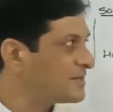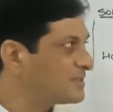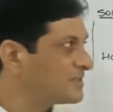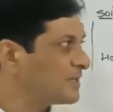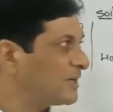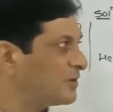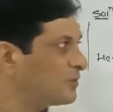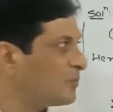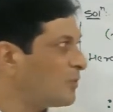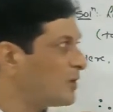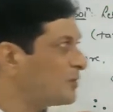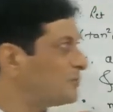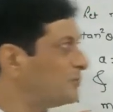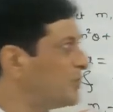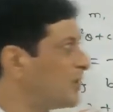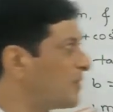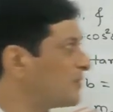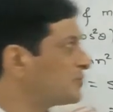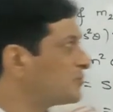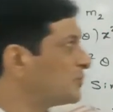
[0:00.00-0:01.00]
result. What
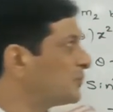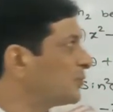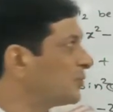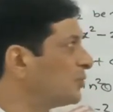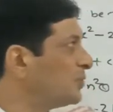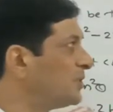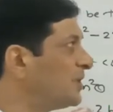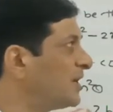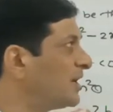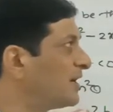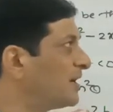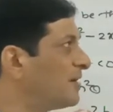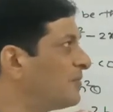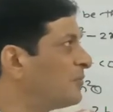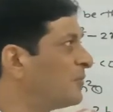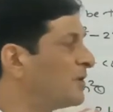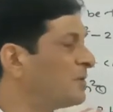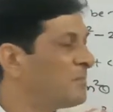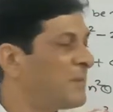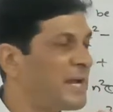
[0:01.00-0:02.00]
we have to prove here?
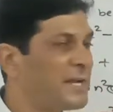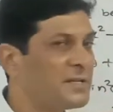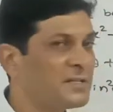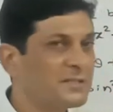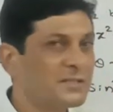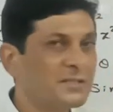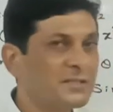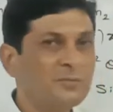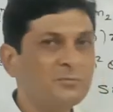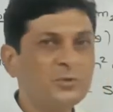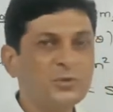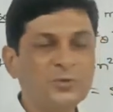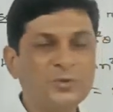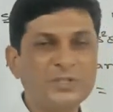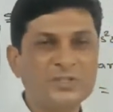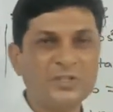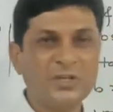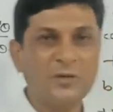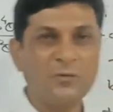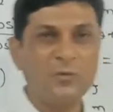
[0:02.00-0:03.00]
m1 minus m2
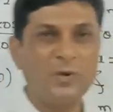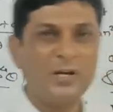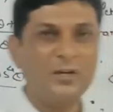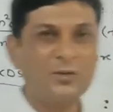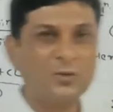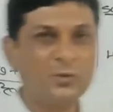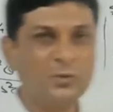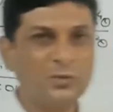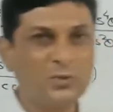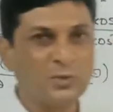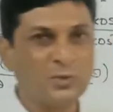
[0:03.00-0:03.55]
is equal to